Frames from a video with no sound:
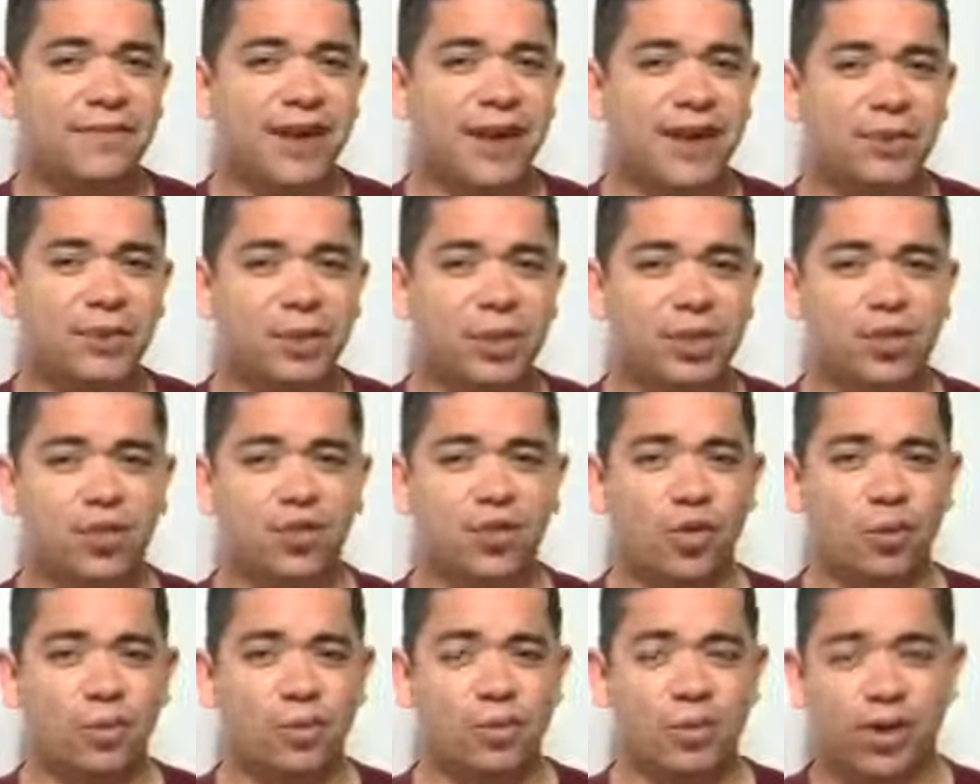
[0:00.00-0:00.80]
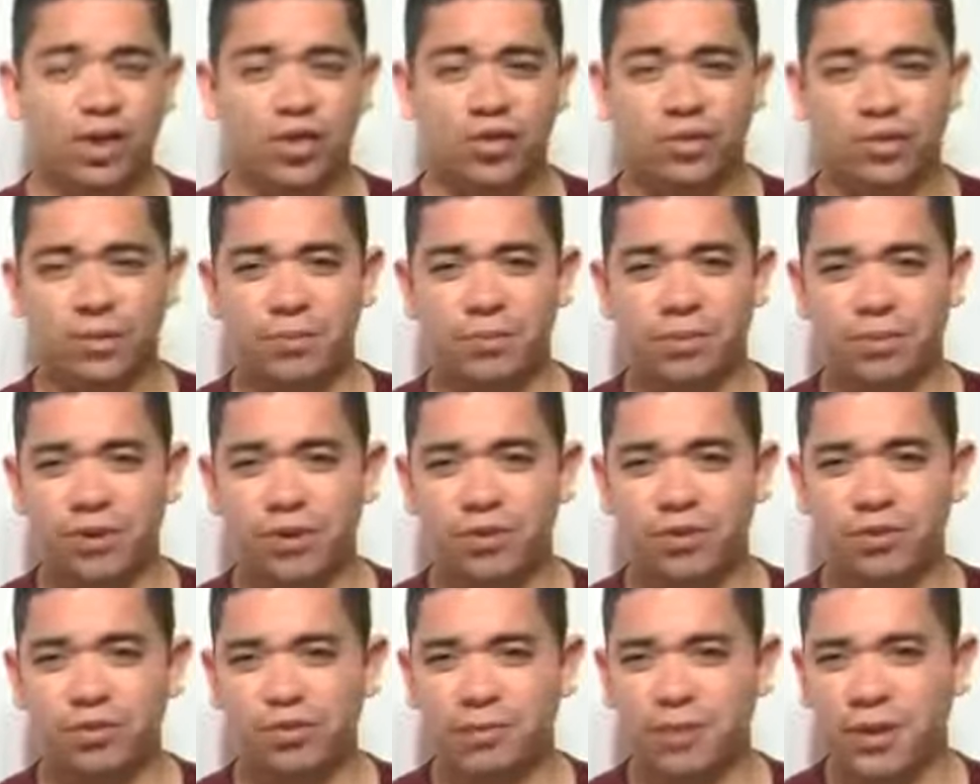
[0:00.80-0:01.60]
iOS
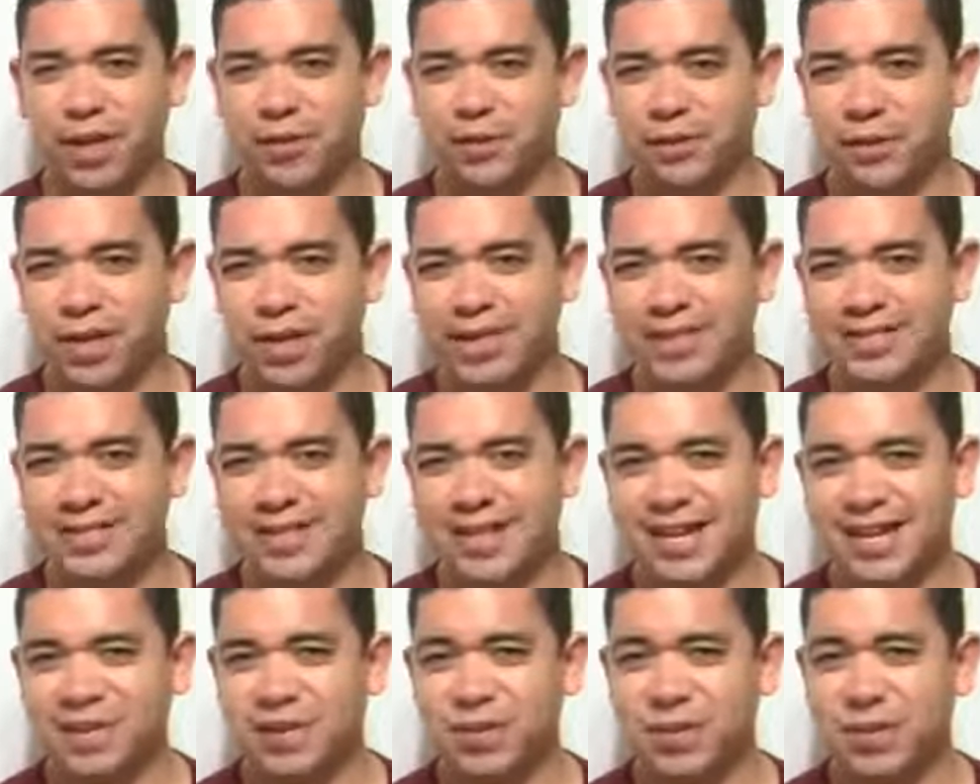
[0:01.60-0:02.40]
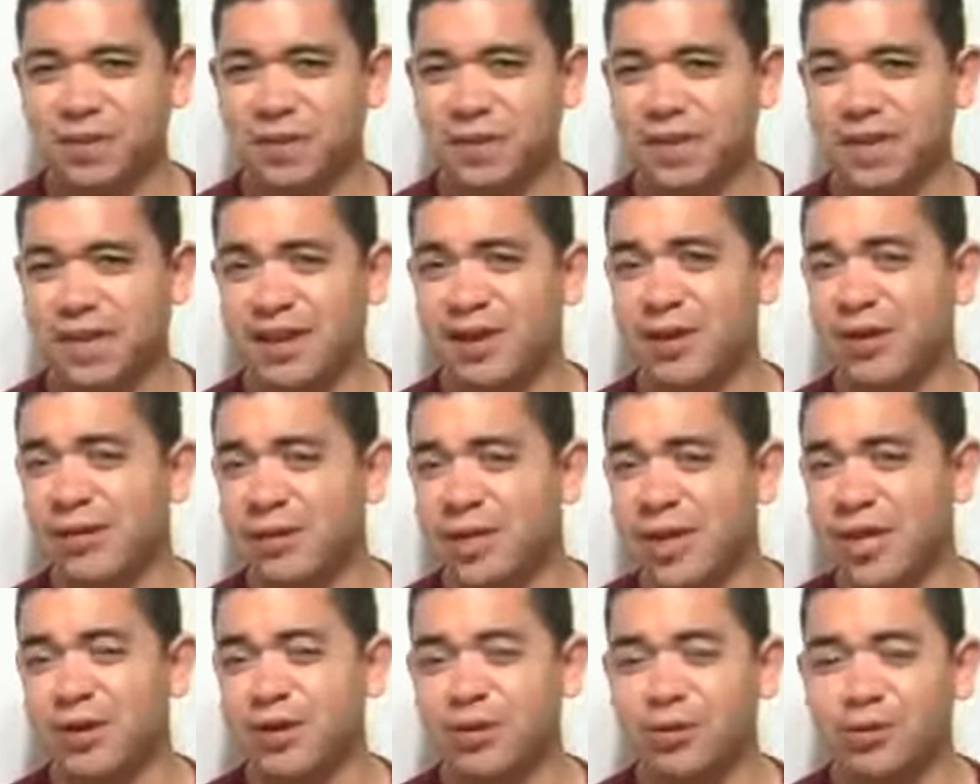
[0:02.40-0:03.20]
4.3.2 being released next week, but the
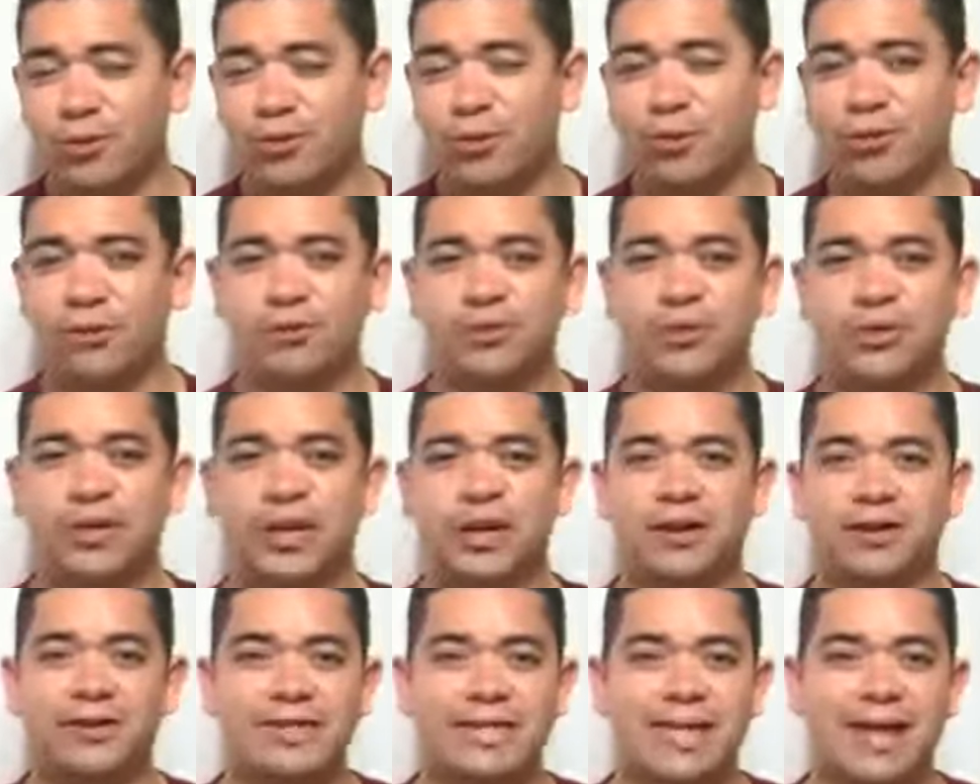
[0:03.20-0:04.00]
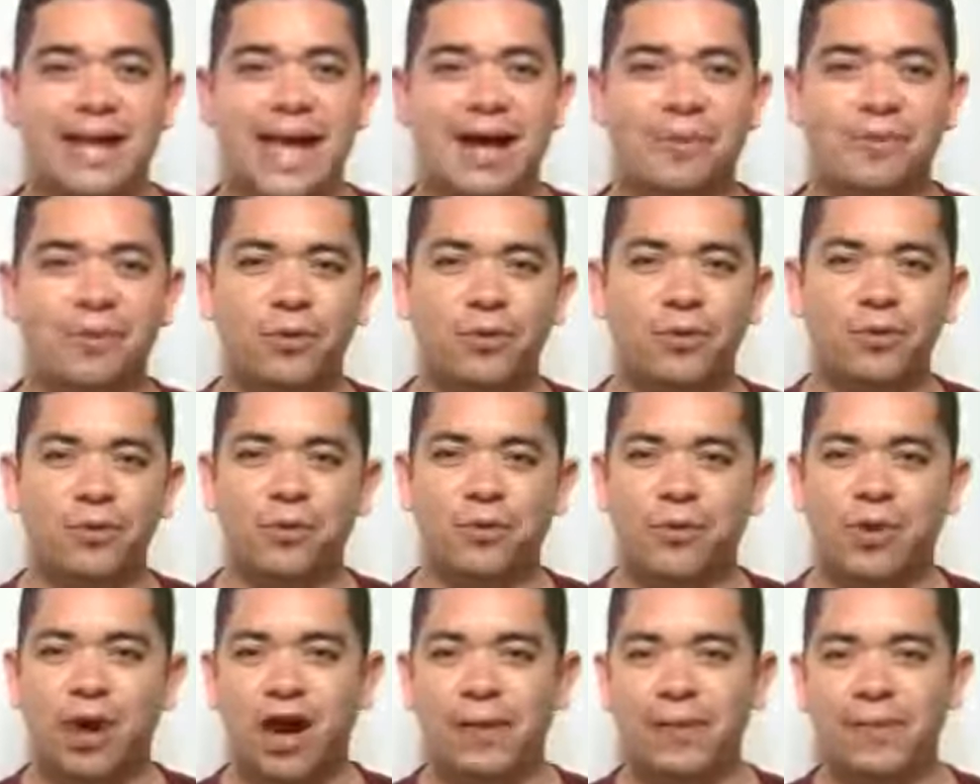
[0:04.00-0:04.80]
only cool news there is that Apple
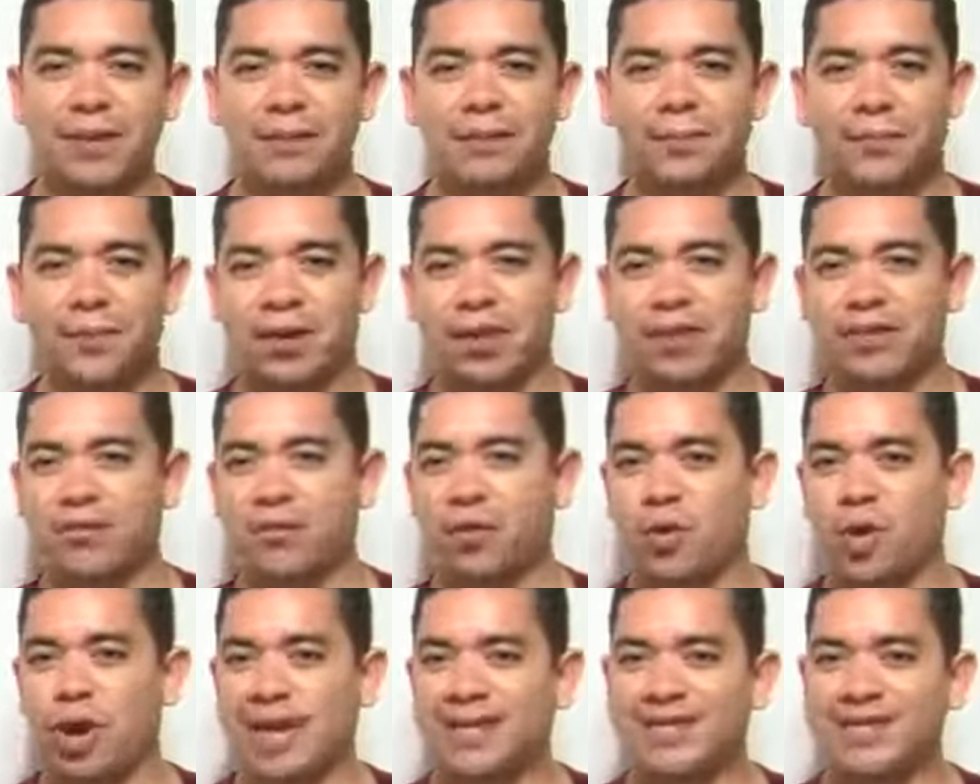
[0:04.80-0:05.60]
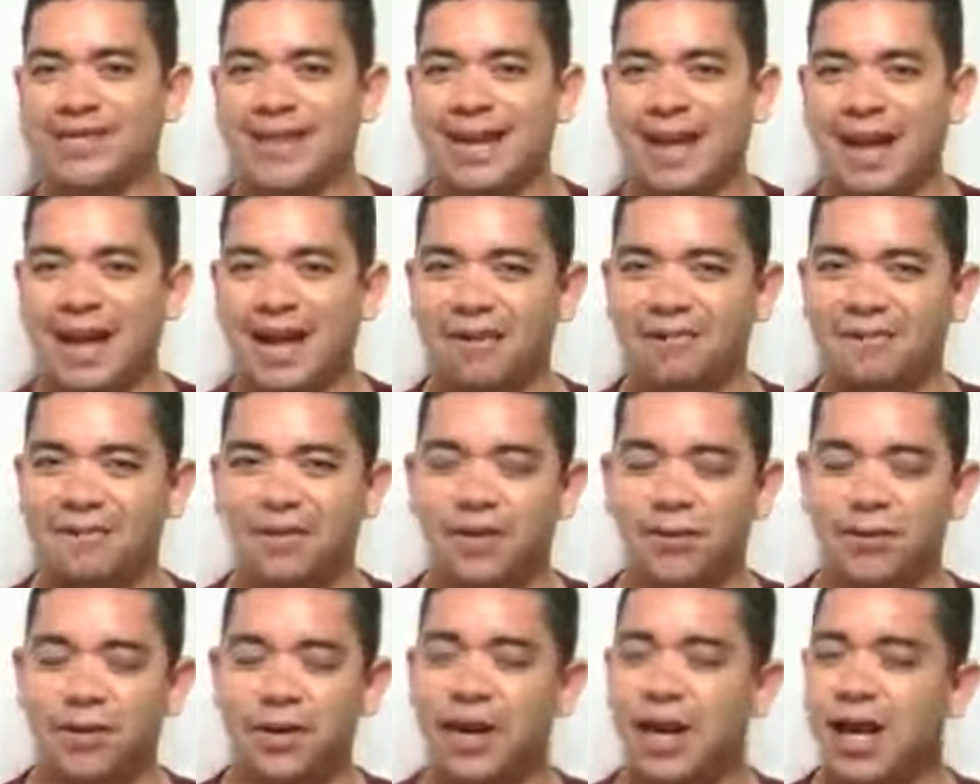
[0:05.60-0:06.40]
will probably bring the Verizon
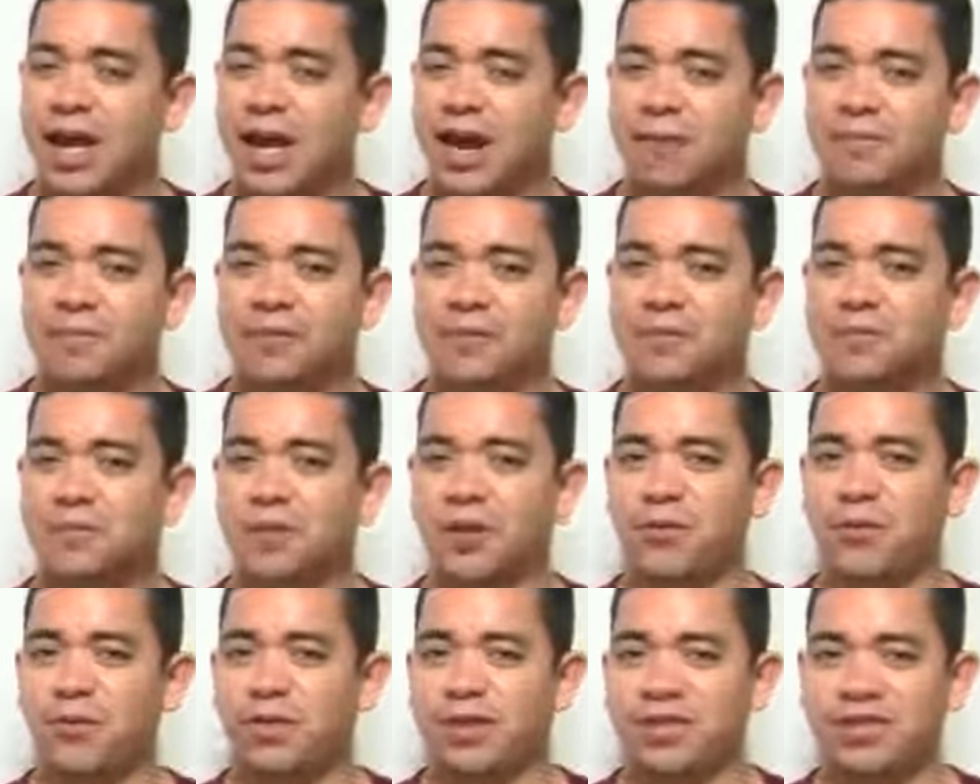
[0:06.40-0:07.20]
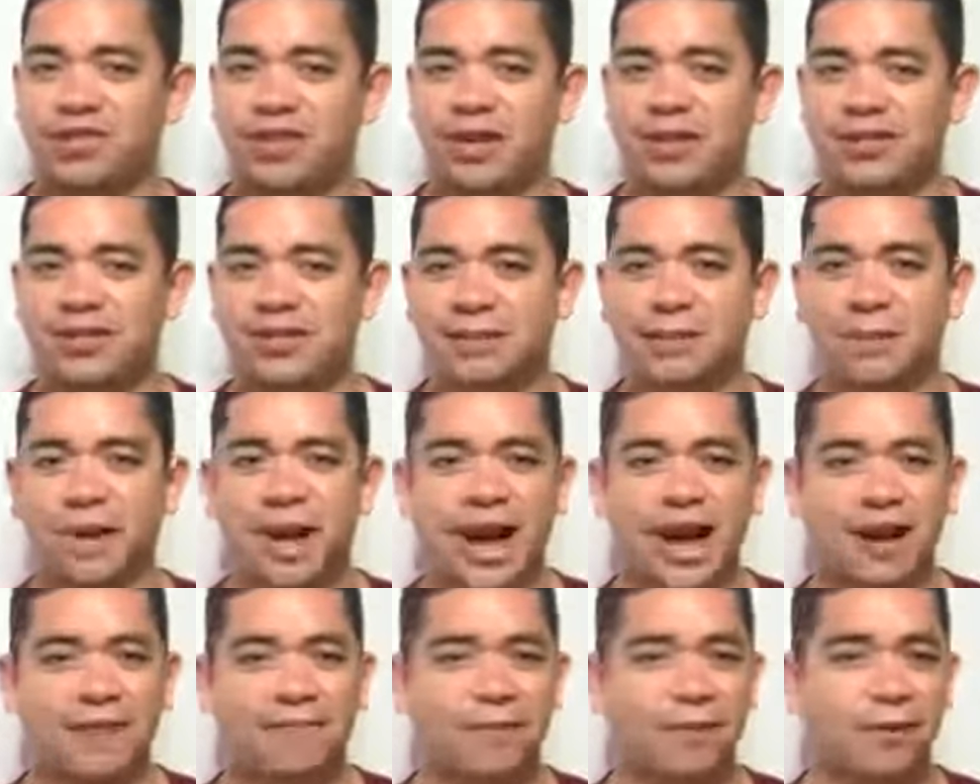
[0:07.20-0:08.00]
iPhone up to speed with the GSM
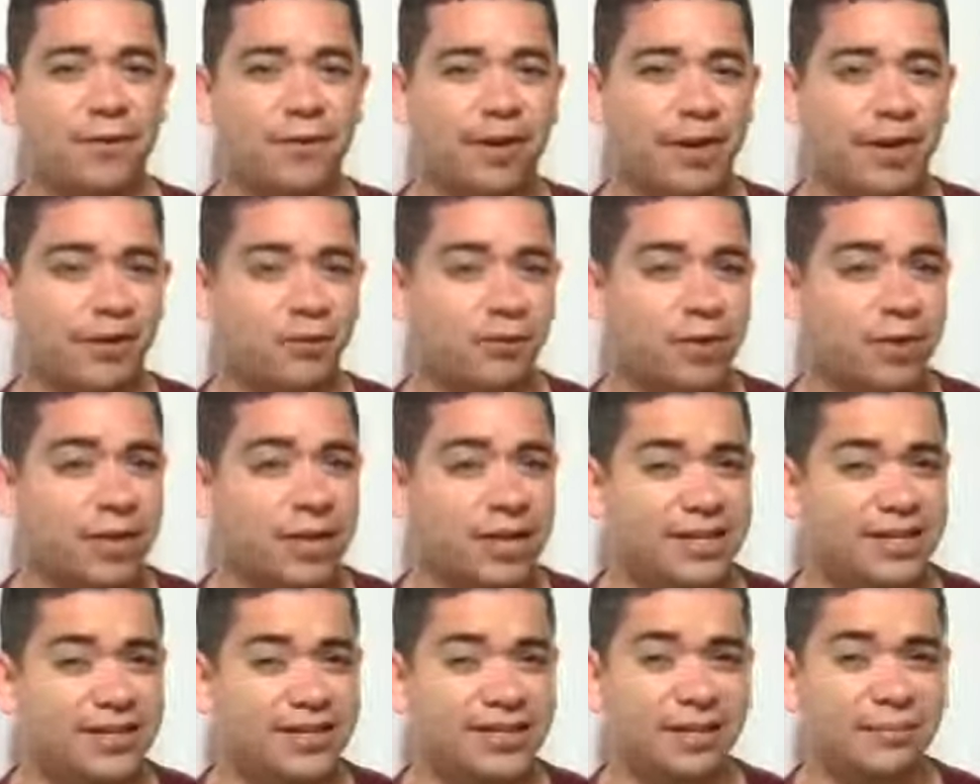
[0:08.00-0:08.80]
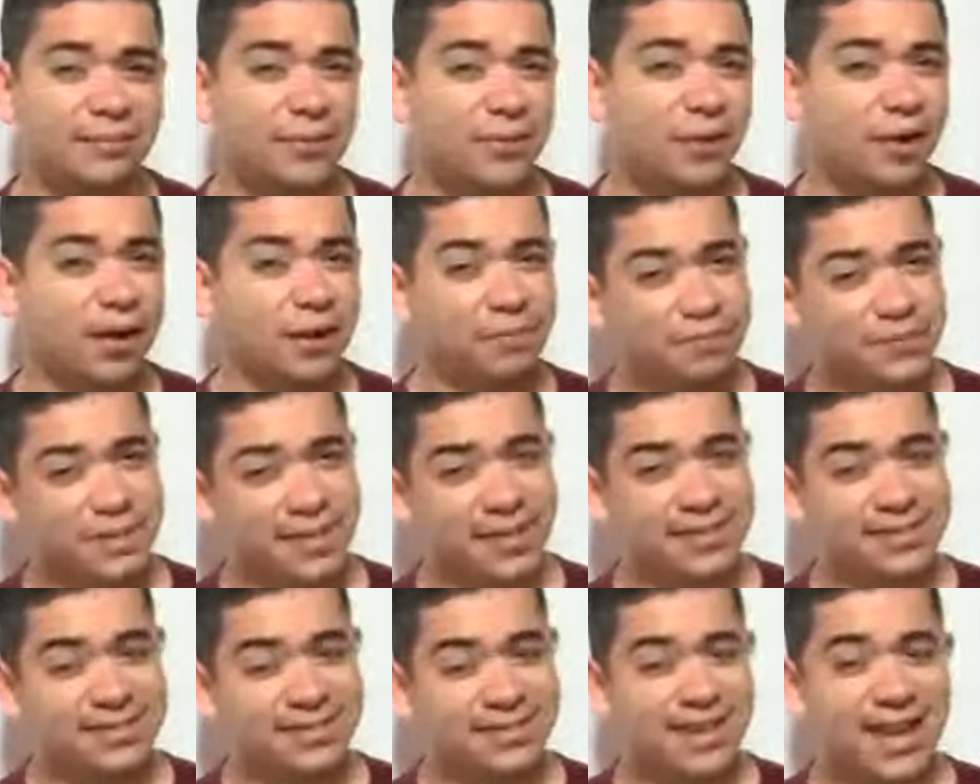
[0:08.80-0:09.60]
iPhone and release number
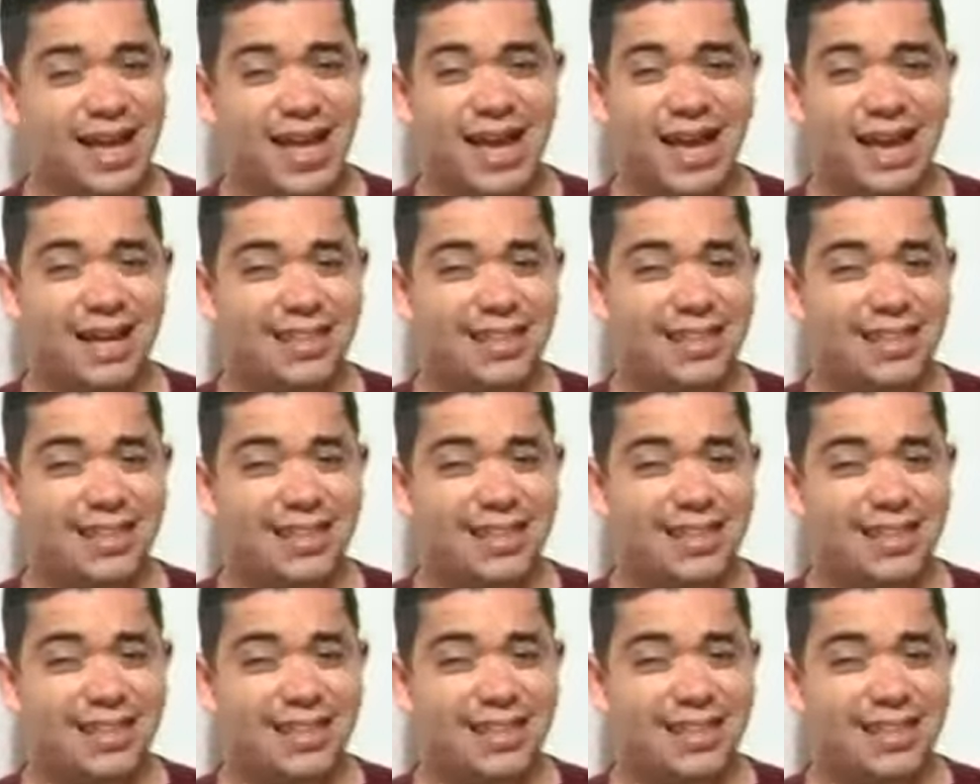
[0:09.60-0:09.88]
updates.